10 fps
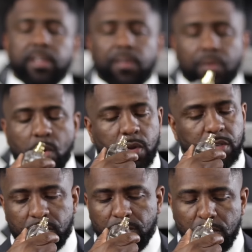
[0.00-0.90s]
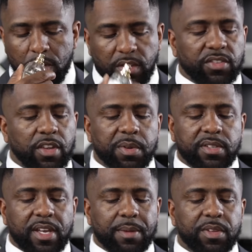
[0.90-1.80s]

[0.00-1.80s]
of course, the summertime.